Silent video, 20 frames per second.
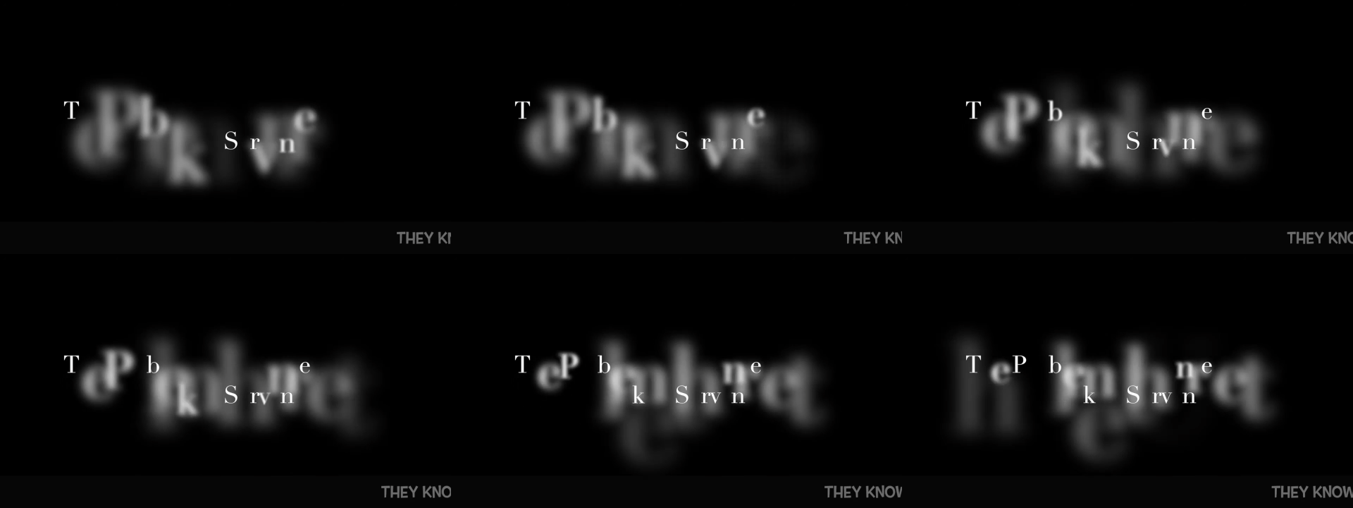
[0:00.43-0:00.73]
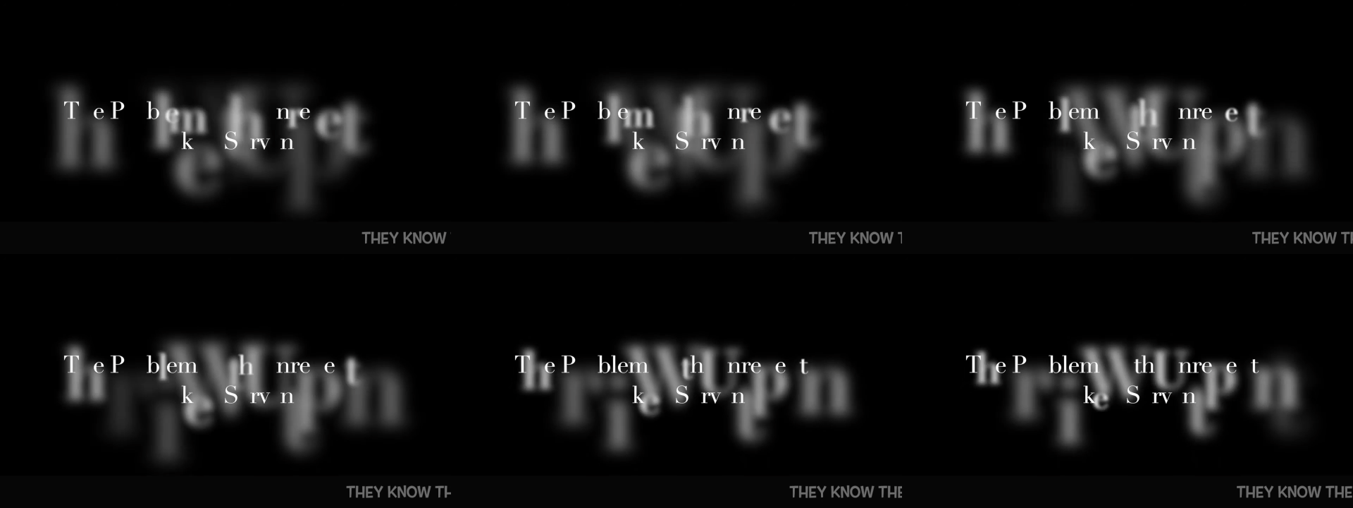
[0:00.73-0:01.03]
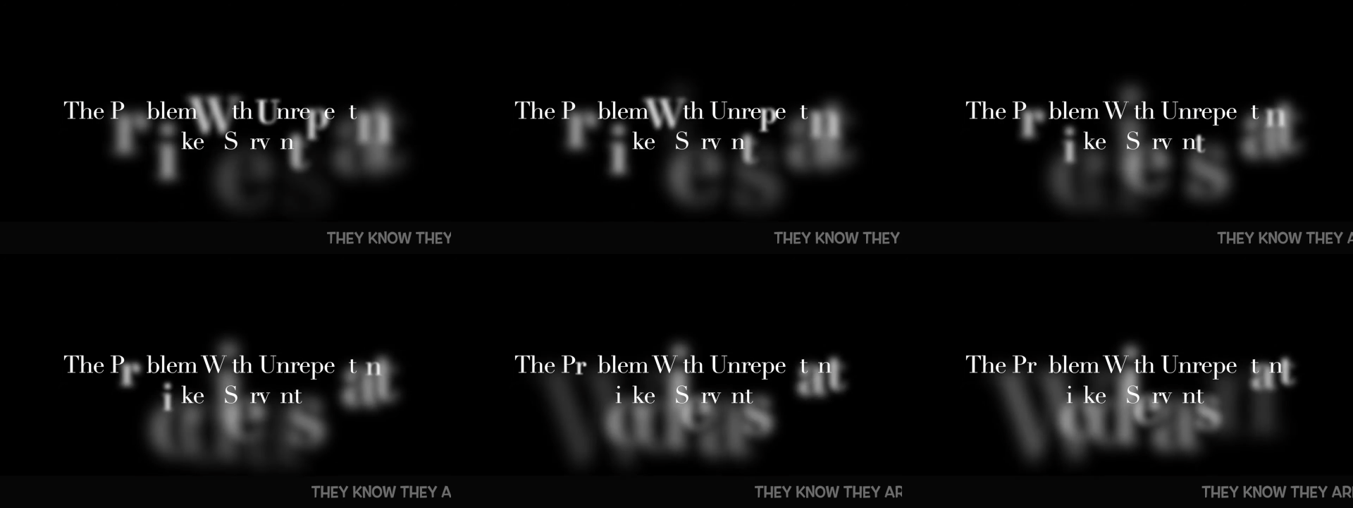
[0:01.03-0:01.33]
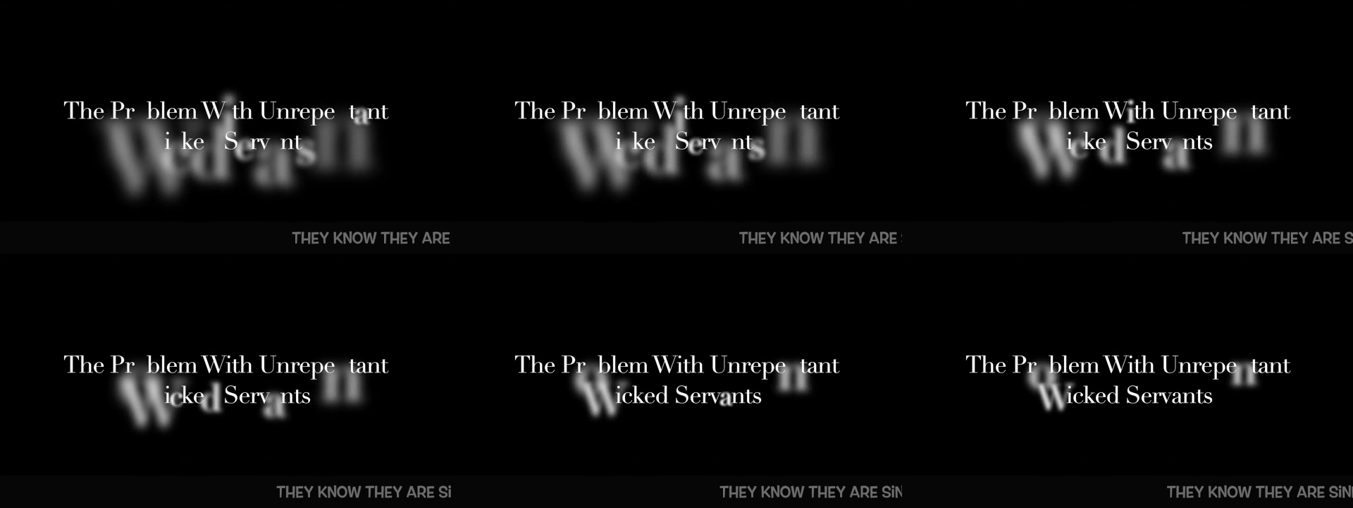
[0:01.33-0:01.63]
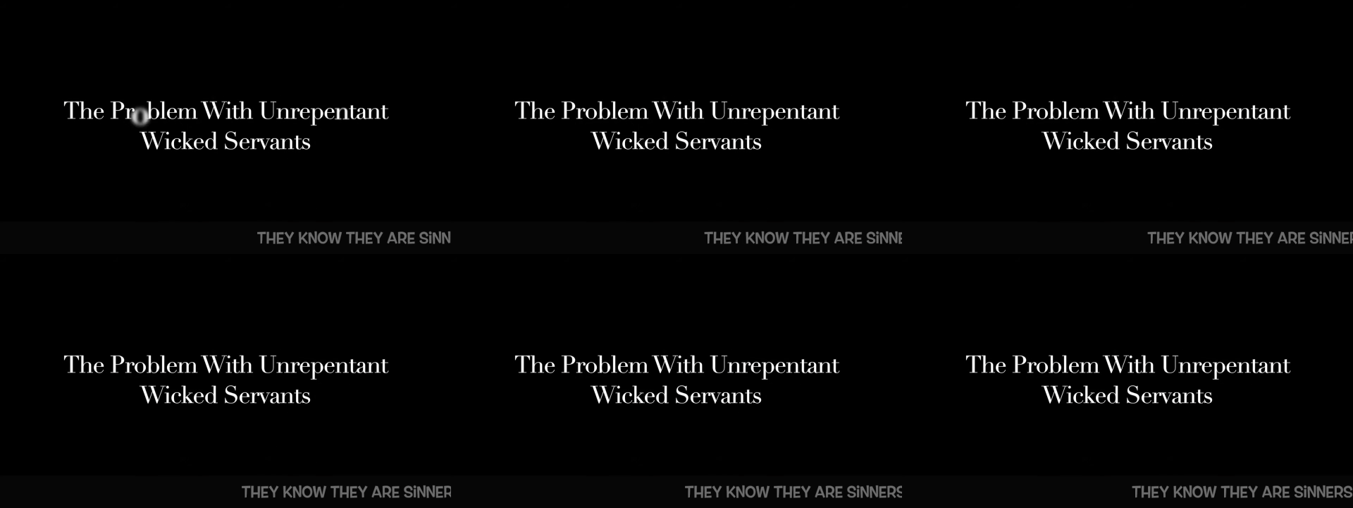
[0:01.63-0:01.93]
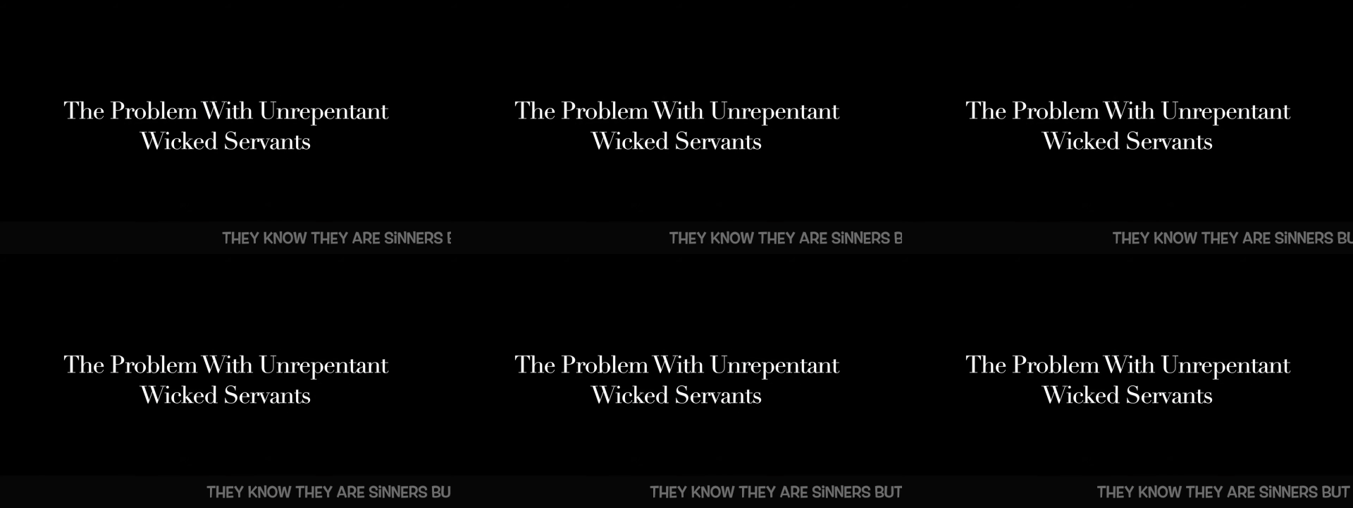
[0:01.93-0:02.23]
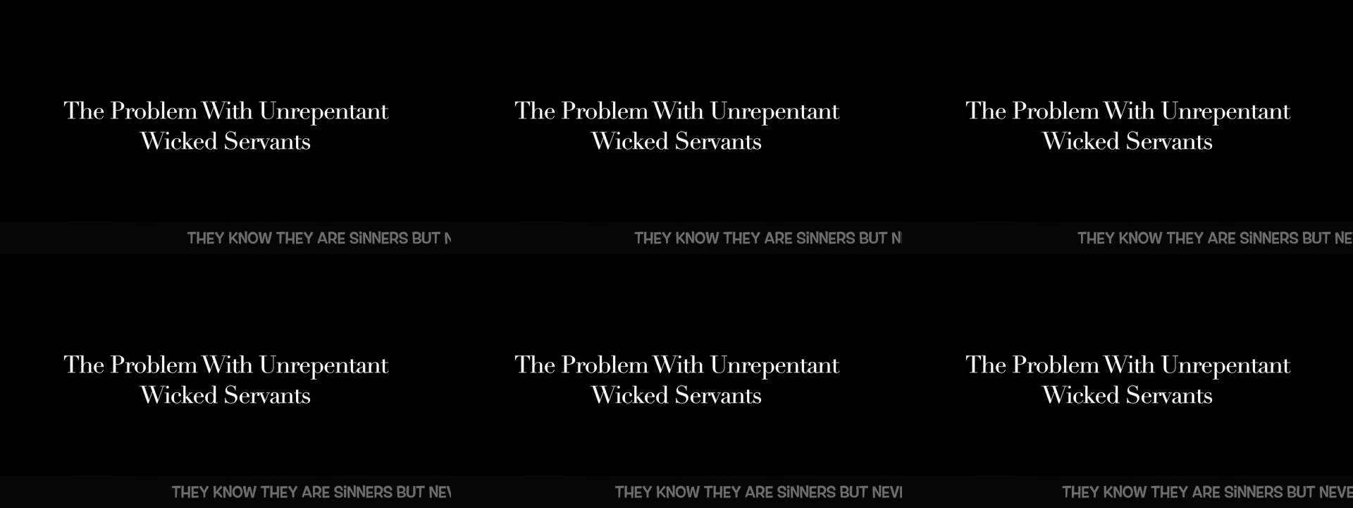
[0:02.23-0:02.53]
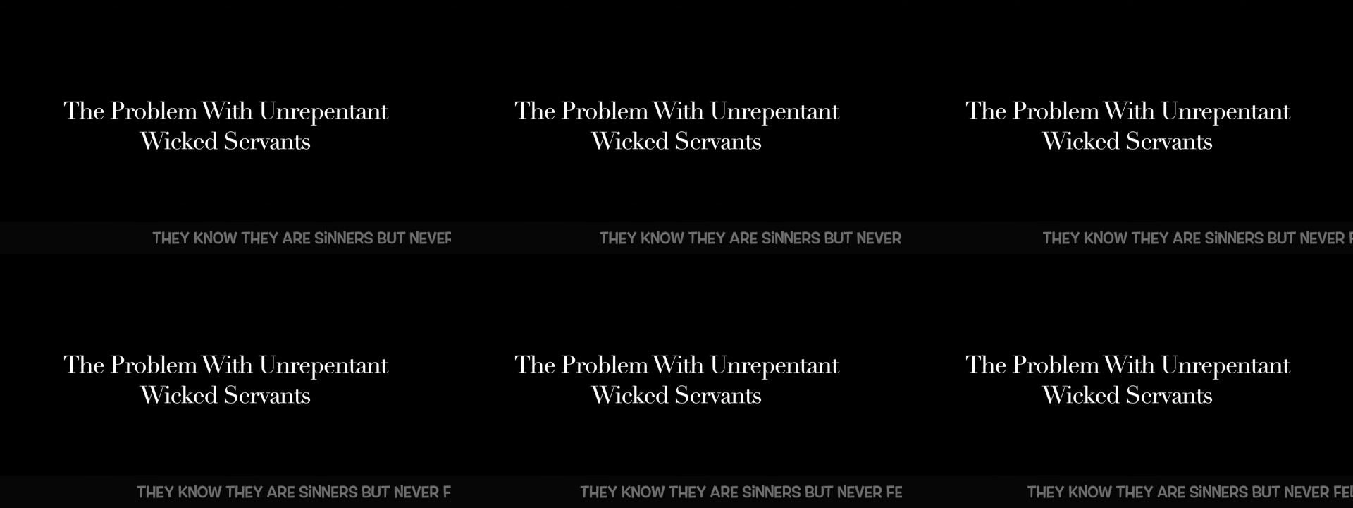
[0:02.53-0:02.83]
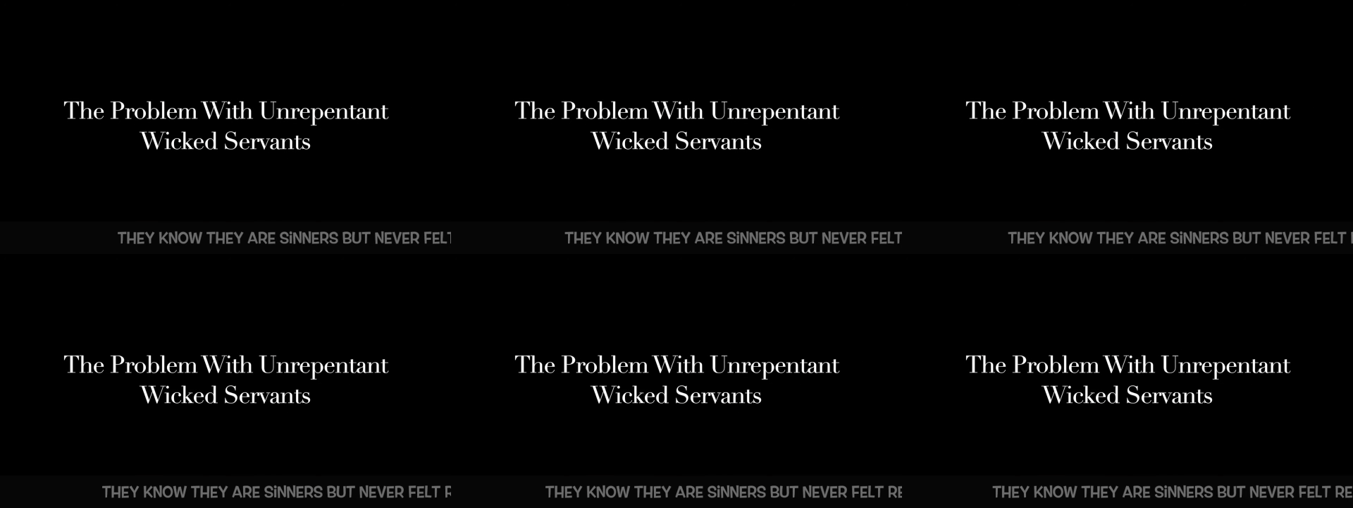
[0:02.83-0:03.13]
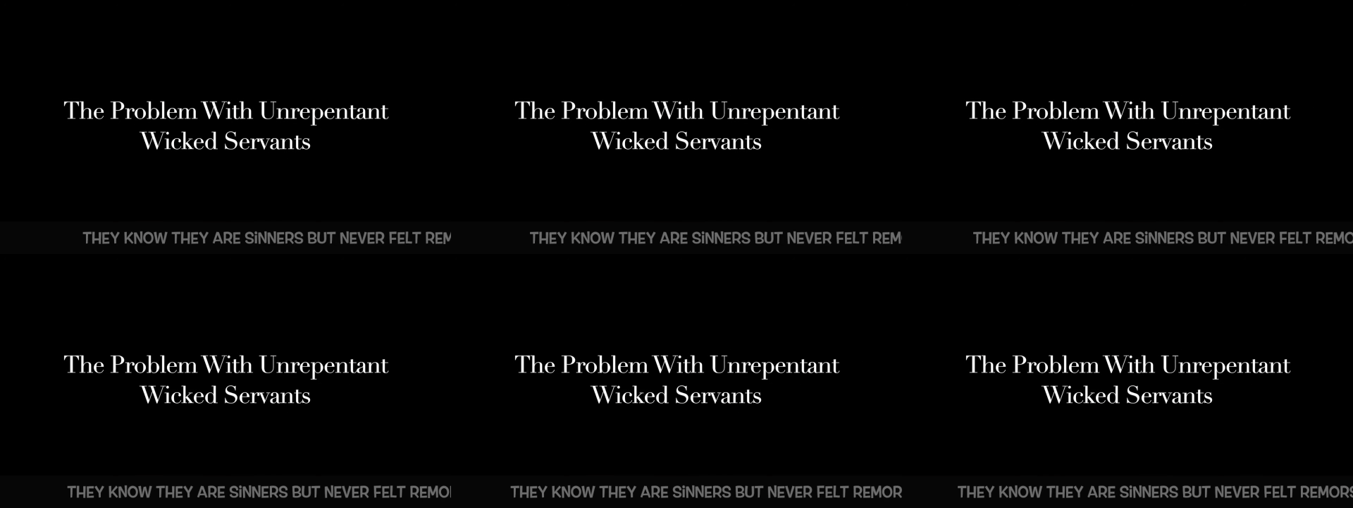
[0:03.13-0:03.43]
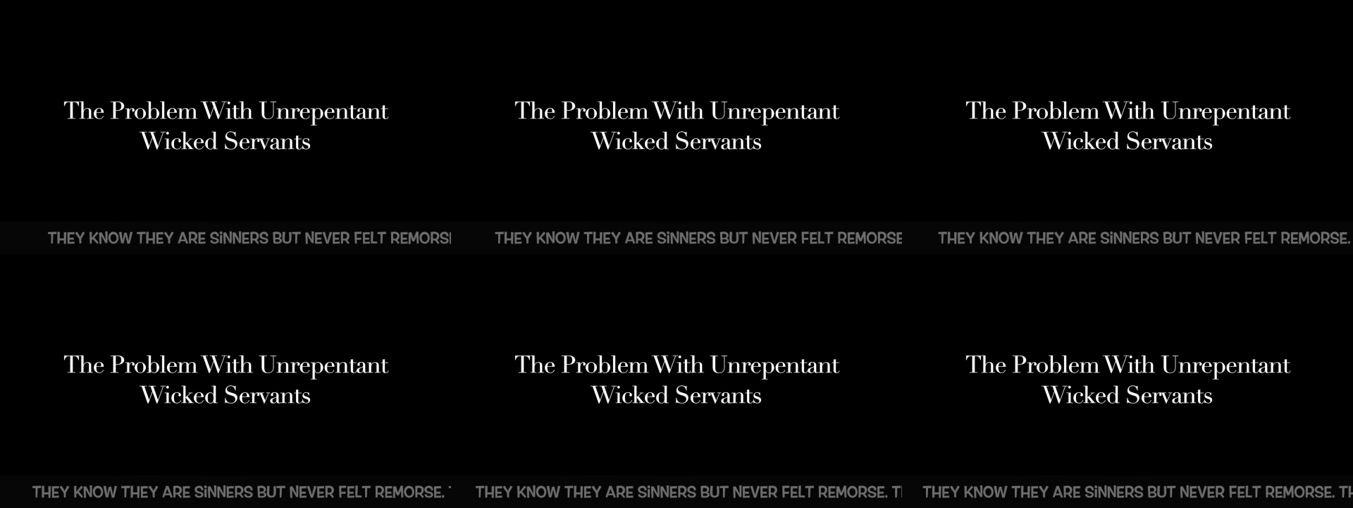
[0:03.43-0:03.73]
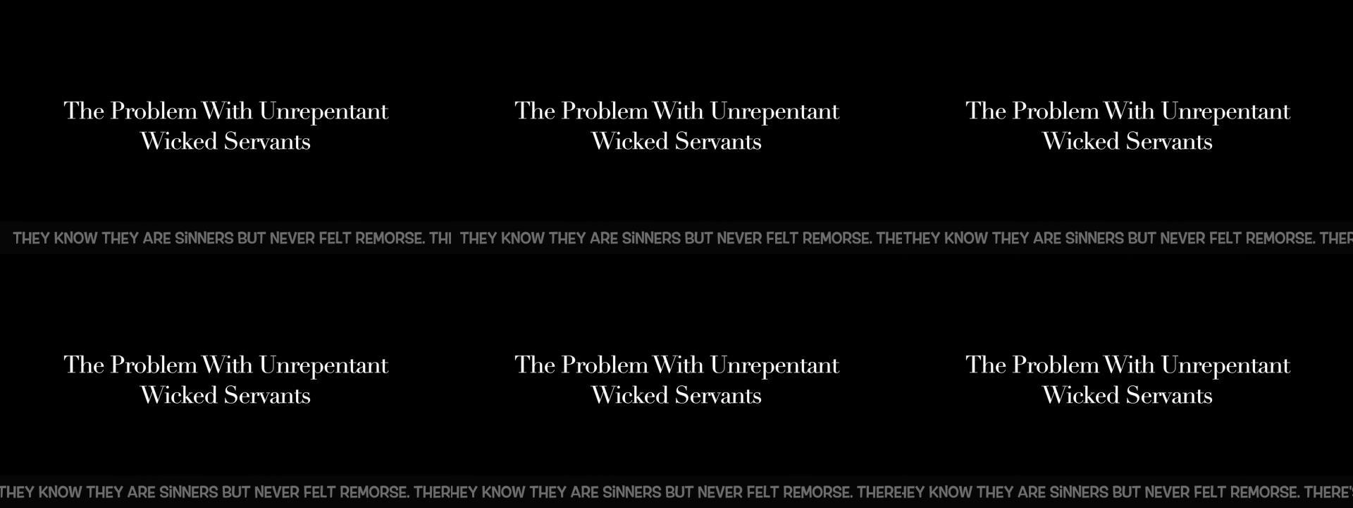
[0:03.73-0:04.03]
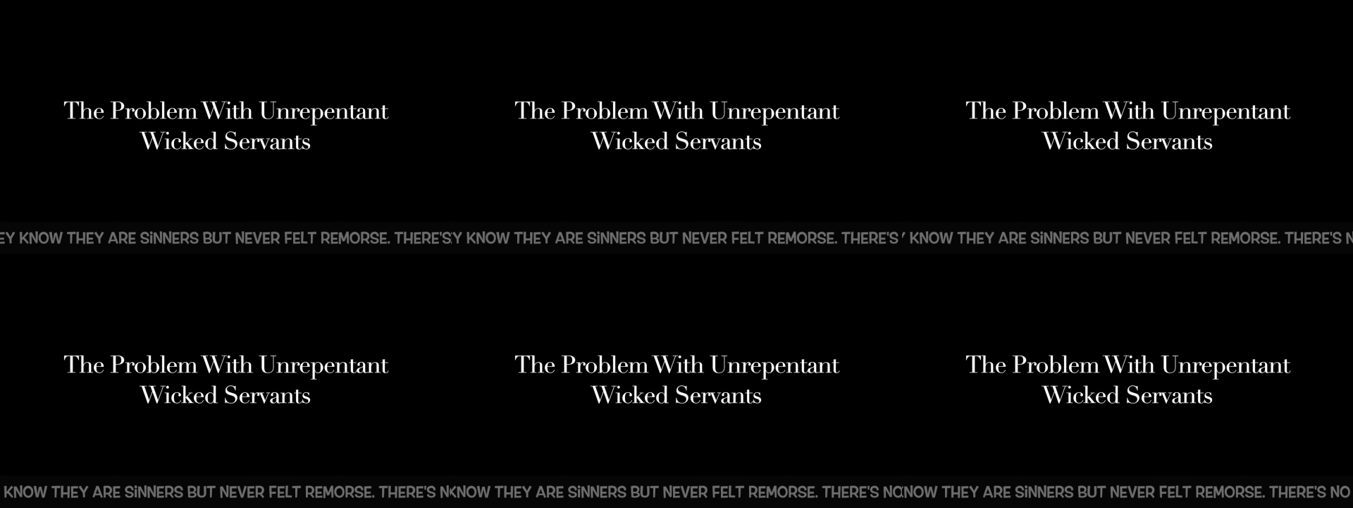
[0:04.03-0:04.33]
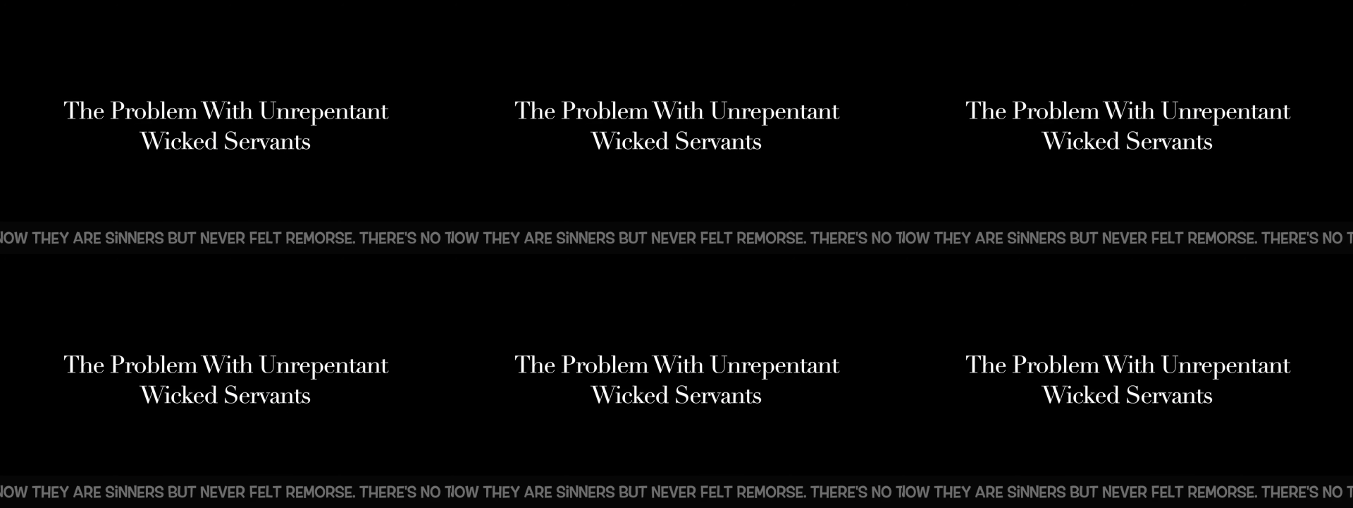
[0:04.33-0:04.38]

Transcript: No face is visible, so there are no lips to read.